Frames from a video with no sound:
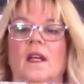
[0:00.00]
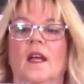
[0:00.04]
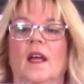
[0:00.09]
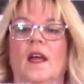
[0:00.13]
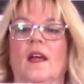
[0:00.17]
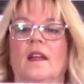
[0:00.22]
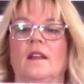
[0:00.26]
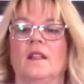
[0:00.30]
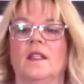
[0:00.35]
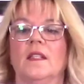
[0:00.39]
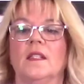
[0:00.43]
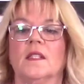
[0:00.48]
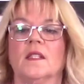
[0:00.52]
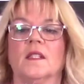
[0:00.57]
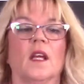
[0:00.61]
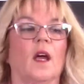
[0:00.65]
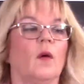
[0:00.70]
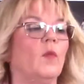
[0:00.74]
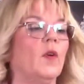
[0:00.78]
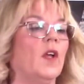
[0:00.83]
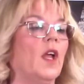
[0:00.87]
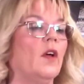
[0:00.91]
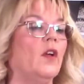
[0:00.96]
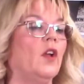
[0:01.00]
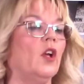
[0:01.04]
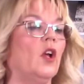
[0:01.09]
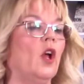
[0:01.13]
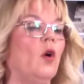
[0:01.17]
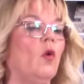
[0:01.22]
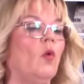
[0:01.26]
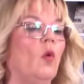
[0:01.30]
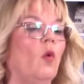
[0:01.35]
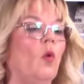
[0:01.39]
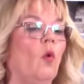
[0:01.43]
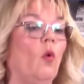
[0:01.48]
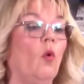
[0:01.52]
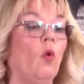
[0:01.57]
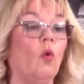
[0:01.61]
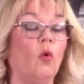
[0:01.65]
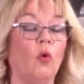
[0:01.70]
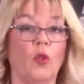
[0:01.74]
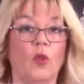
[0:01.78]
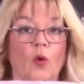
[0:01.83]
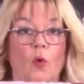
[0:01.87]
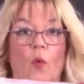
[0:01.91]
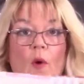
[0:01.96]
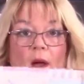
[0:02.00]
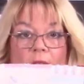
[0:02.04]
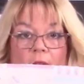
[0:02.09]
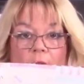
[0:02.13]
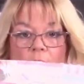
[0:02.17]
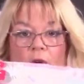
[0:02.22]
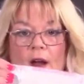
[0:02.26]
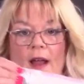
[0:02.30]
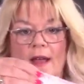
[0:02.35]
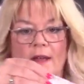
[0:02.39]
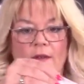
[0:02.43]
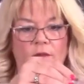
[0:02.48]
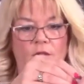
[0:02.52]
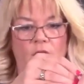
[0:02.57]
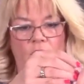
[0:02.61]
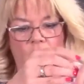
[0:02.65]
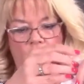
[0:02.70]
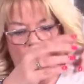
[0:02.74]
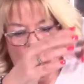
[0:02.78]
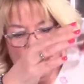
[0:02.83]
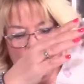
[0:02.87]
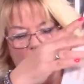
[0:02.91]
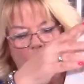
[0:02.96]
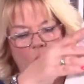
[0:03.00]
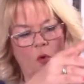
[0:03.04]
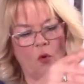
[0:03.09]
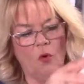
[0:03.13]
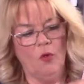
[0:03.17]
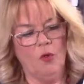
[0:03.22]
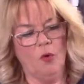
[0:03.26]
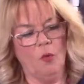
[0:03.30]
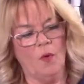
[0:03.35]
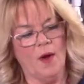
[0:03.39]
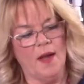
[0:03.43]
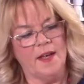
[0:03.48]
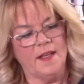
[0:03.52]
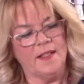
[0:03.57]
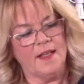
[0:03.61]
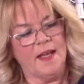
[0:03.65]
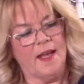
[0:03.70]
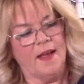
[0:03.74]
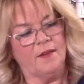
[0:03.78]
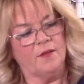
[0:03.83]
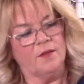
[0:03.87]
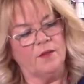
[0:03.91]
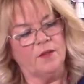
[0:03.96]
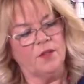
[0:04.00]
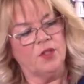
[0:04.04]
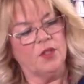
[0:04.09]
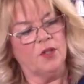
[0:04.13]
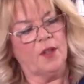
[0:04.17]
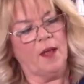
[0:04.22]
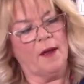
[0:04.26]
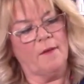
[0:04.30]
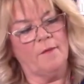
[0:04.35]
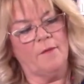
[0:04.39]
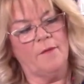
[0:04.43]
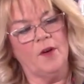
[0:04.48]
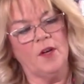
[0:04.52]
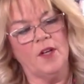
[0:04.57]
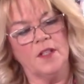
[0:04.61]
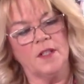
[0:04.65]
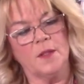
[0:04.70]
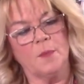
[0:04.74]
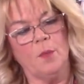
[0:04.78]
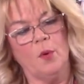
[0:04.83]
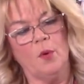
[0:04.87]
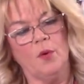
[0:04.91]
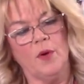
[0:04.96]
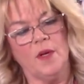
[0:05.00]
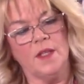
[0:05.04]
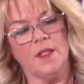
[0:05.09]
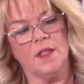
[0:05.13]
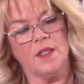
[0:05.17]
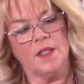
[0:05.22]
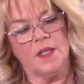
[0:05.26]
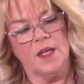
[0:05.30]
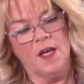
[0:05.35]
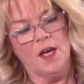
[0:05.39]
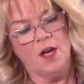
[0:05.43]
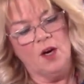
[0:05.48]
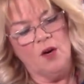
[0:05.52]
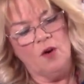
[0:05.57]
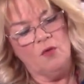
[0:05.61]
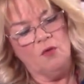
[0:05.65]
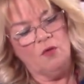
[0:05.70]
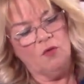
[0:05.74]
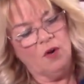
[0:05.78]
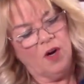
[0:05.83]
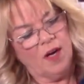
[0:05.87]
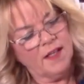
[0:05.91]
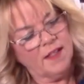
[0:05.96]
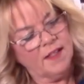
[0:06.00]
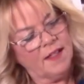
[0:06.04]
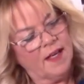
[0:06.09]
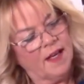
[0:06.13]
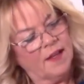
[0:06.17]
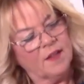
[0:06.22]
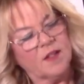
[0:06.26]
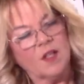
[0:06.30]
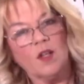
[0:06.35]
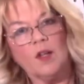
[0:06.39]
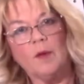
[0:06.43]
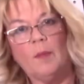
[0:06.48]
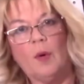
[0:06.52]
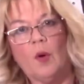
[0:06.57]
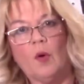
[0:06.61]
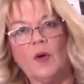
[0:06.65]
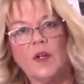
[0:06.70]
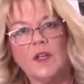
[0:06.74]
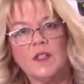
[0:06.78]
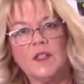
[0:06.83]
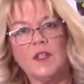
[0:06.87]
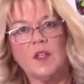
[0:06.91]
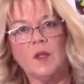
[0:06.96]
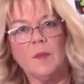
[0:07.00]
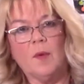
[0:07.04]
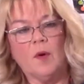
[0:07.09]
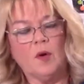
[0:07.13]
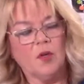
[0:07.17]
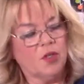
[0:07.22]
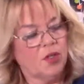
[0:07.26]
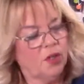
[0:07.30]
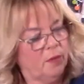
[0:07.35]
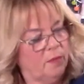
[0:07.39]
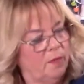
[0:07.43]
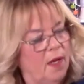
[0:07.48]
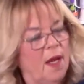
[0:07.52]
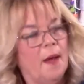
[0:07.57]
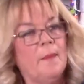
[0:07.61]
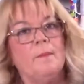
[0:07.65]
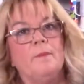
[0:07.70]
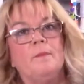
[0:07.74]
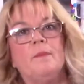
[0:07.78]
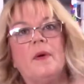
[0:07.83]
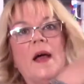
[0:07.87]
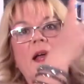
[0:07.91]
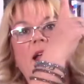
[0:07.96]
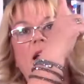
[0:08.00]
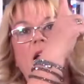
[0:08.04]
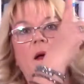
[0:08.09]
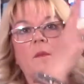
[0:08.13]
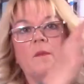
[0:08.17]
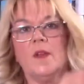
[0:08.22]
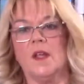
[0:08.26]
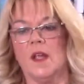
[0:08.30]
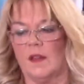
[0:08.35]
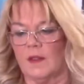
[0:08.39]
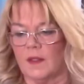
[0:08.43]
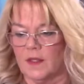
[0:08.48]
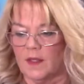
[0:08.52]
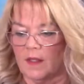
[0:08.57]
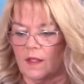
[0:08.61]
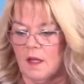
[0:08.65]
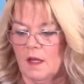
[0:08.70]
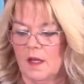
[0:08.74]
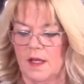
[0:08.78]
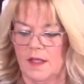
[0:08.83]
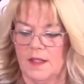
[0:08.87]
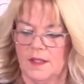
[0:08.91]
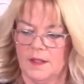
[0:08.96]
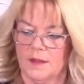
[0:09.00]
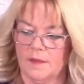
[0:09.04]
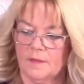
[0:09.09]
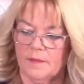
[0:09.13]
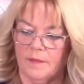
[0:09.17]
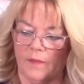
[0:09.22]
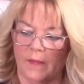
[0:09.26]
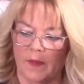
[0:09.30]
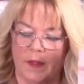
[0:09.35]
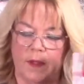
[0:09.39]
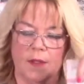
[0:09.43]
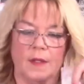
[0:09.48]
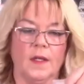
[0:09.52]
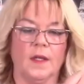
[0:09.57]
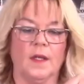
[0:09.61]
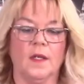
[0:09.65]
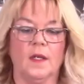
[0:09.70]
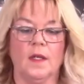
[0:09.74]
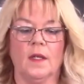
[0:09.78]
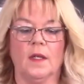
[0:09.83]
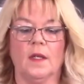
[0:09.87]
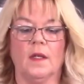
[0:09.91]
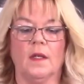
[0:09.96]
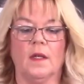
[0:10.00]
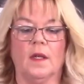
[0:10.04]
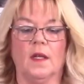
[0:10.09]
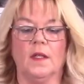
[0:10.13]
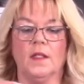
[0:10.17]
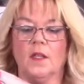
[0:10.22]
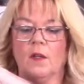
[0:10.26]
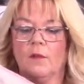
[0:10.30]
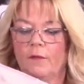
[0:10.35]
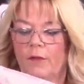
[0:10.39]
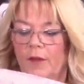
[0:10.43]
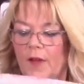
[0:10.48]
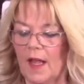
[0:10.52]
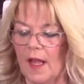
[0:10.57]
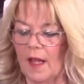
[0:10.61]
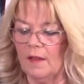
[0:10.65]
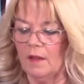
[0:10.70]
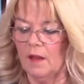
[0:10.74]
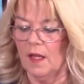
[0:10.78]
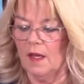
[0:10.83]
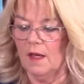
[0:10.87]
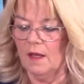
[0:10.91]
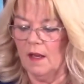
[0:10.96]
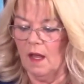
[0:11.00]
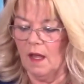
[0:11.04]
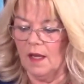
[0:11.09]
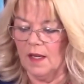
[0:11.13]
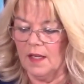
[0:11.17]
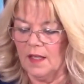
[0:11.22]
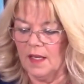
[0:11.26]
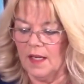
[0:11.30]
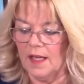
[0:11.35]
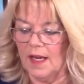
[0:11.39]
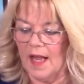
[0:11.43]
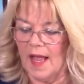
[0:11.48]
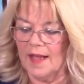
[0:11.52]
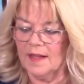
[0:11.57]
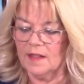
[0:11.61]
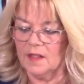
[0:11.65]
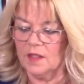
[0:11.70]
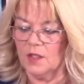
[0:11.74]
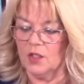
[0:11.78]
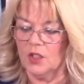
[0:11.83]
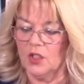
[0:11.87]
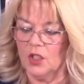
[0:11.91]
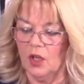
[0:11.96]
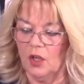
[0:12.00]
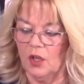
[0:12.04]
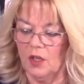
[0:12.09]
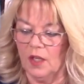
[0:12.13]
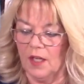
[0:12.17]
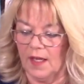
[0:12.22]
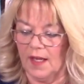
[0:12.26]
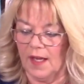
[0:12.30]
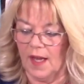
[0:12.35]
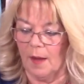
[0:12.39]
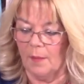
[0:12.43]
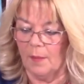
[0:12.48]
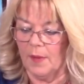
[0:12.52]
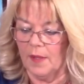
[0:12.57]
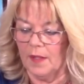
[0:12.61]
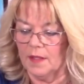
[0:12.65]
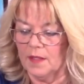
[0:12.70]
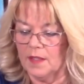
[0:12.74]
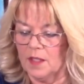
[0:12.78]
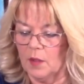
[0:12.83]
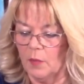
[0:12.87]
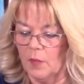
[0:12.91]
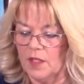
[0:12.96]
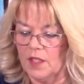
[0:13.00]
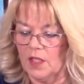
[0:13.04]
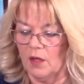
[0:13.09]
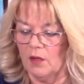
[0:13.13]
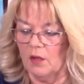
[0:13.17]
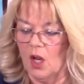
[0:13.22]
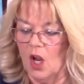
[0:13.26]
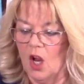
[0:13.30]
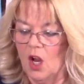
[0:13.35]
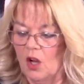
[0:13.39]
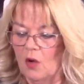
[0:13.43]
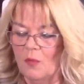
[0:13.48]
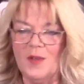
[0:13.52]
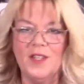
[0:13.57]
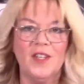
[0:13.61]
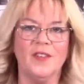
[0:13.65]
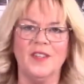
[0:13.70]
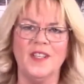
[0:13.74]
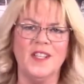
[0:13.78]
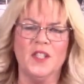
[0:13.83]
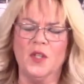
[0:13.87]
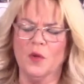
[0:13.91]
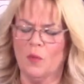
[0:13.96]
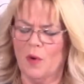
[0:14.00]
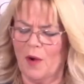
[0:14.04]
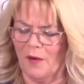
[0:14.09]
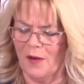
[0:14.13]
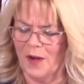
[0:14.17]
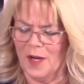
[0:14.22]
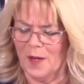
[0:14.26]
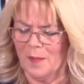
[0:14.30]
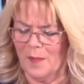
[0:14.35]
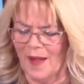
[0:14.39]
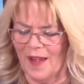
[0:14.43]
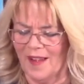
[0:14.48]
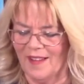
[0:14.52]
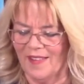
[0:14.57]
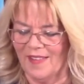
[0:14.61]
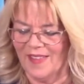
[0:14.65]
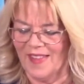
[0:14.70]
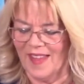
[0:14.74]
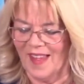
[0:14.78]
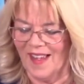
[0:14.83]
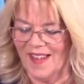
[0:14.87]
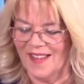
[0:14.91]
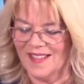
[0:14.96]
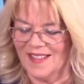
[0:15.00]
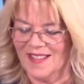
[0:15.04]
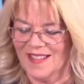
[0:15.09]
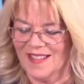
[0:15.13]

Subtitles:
And this time we're going to go all the way around. So all the way down to that first point, right down to the point at the bottom and back up the other side. And don't forget the lining has the turning gap in, so we don't need to worry about that.